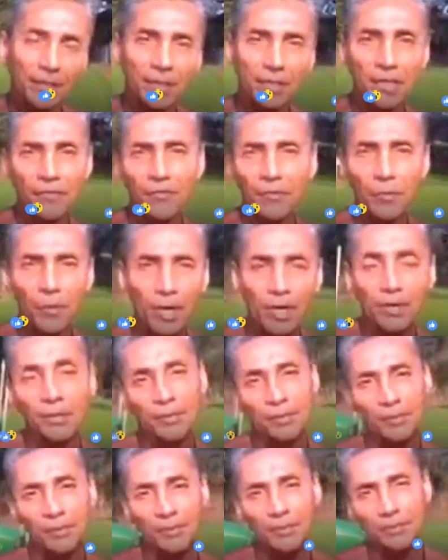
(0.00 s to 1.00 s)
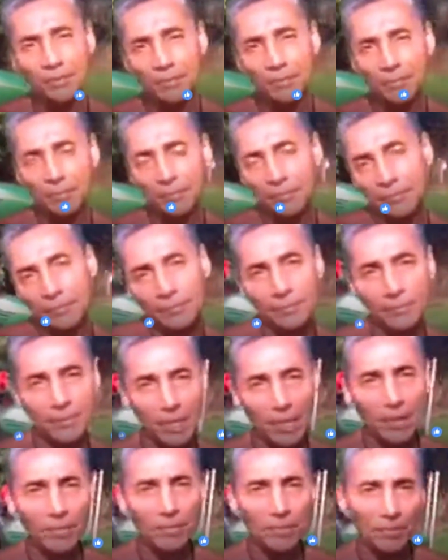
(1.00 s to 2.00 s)
a different way.
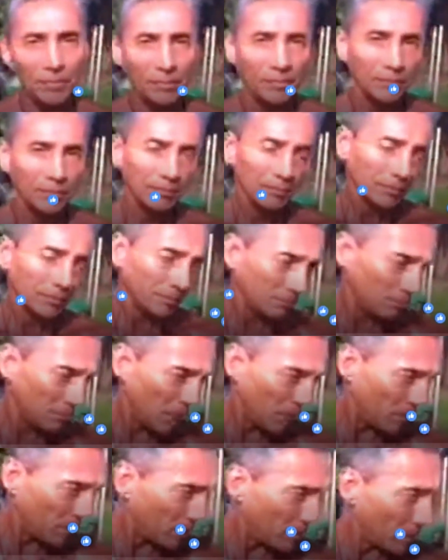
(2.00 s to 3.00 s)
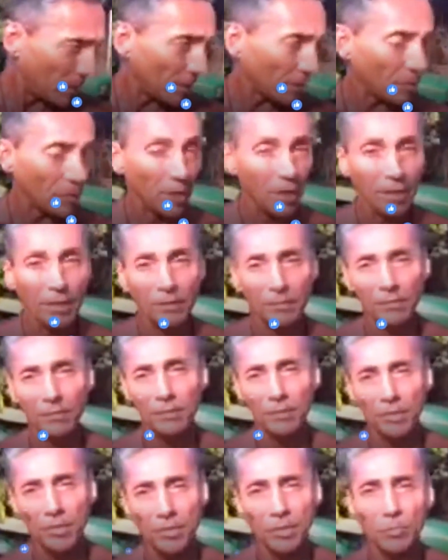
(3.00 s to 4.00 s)
Okay, maybe a better way.
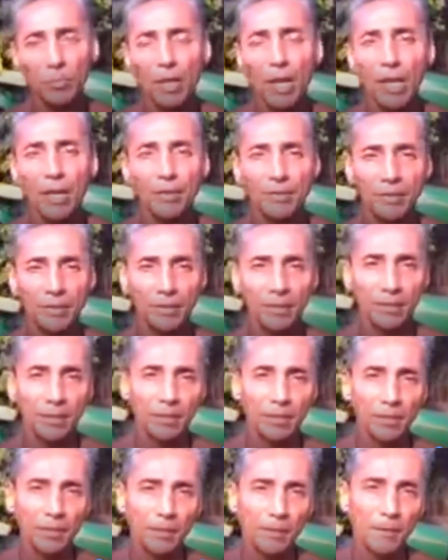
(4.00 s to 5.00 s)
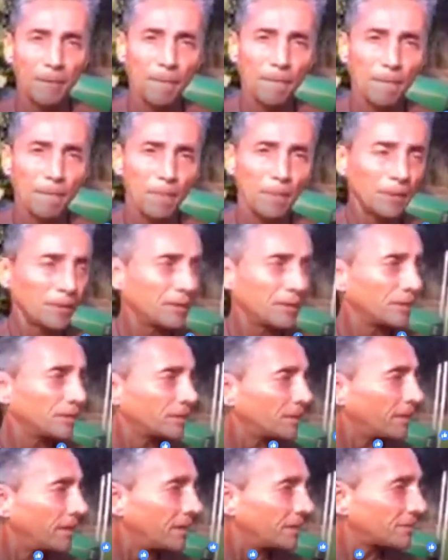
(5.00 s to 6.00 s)
Just depends.
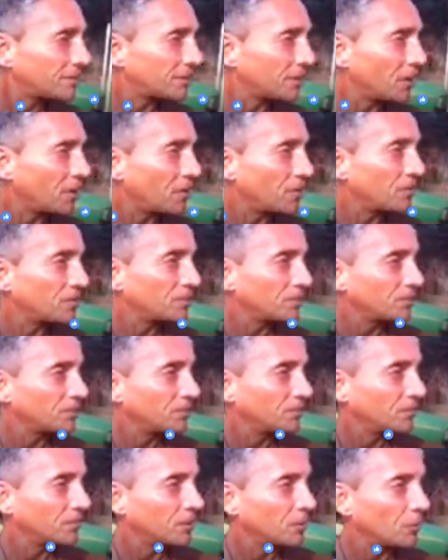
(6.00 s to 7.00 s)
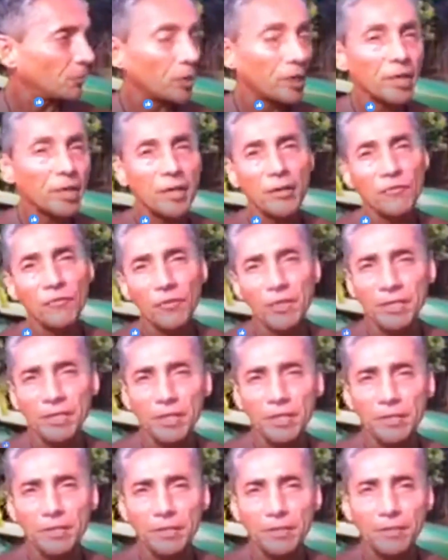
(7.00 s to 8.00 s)
Okay, so we're going to
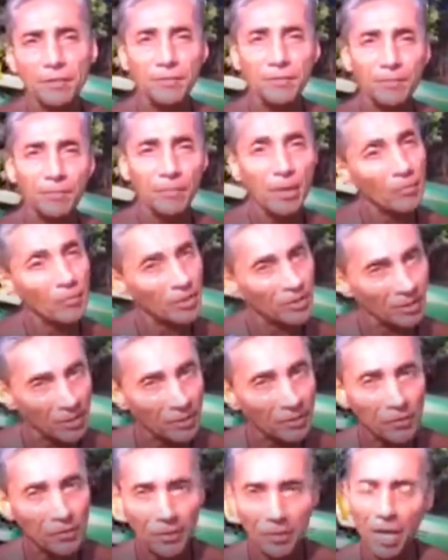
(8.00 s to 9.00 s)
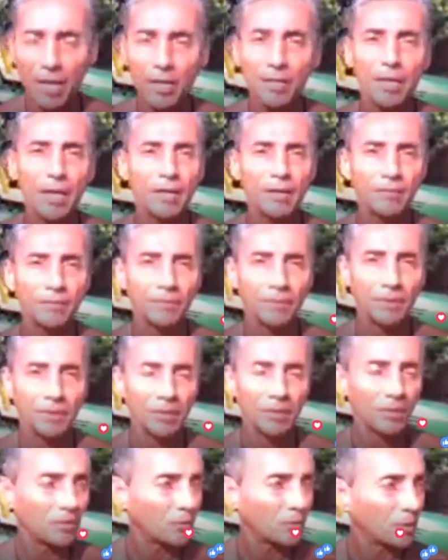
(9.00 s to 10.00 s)
visit. Remember, it's Easter Sunday.
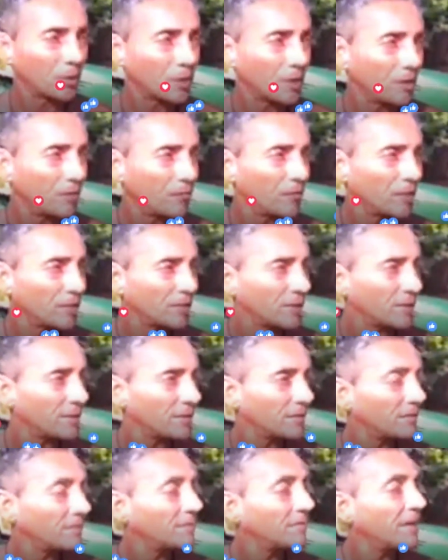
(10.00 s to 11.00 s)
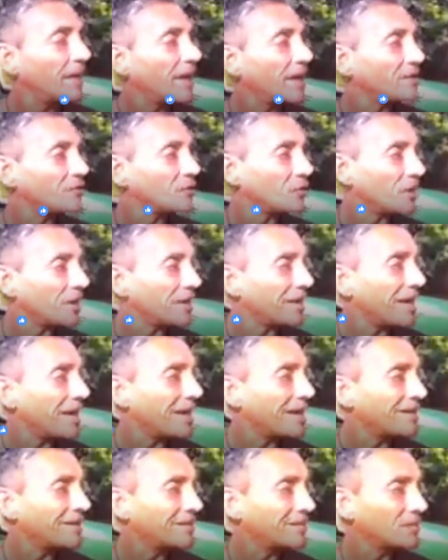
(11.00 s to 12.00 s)
We're going to visit. Hey,
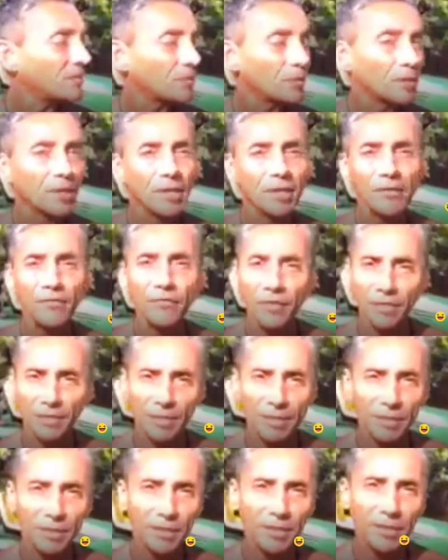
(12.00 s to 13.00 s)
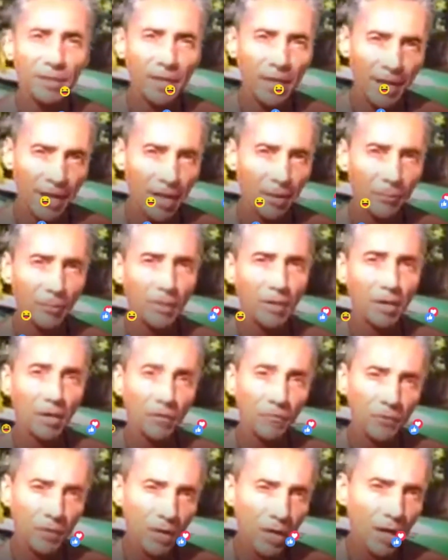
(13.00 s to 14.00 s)
Sheila. We're going to visit the Lamb
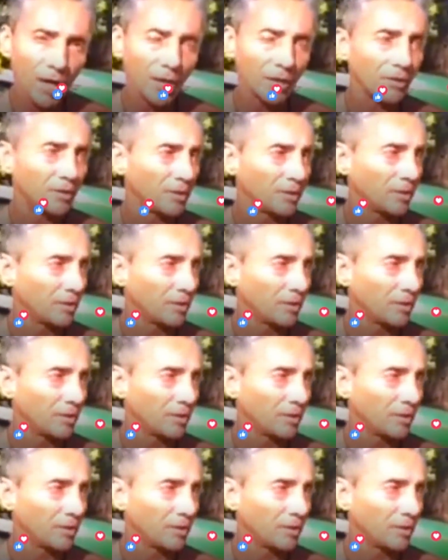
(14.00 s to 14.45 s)
of God.